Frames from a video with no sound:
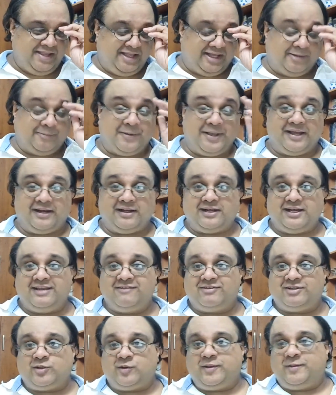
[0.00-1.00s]
Apparently,
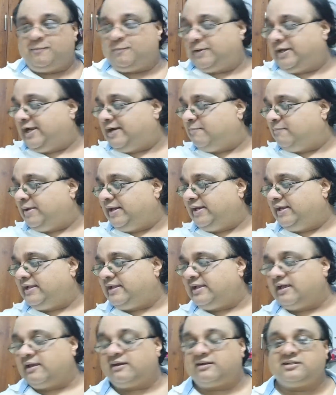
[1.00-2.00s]
even though he played many
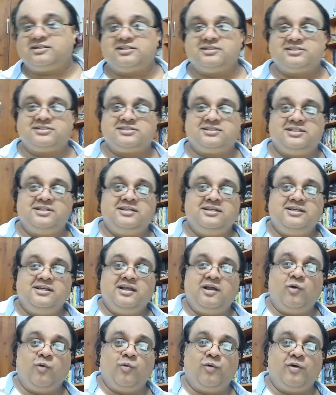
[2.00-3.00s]
characters
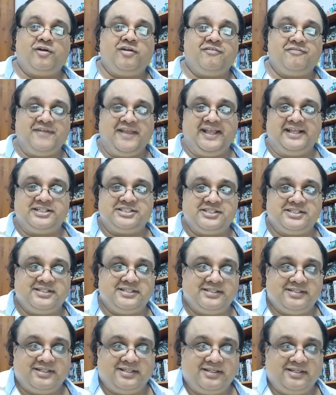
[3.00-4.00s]
who were of
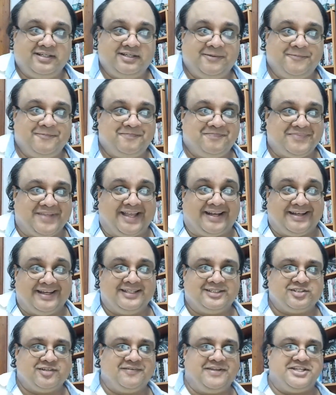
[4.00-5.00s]
Asian, at
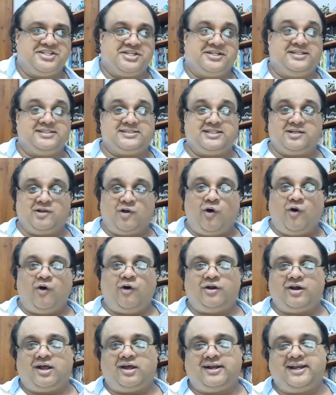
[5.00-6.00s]
least of Asian descent
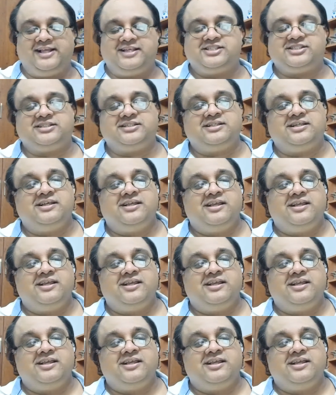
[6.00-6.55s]
or are Asian,